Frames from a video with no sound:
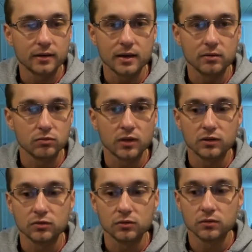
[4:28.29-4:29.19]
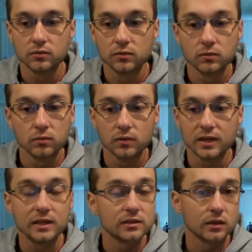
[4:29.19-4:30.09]
They they
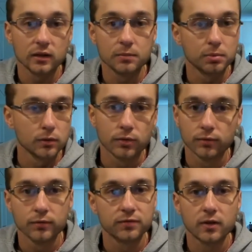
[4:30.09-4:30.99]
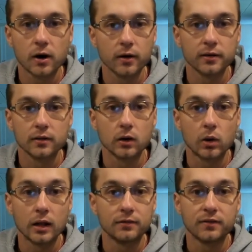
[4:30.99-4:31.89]
easily blew through Florida in the
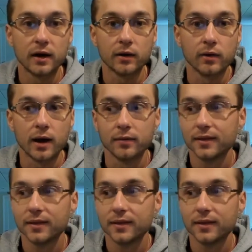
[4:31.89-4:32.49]
qualifying round.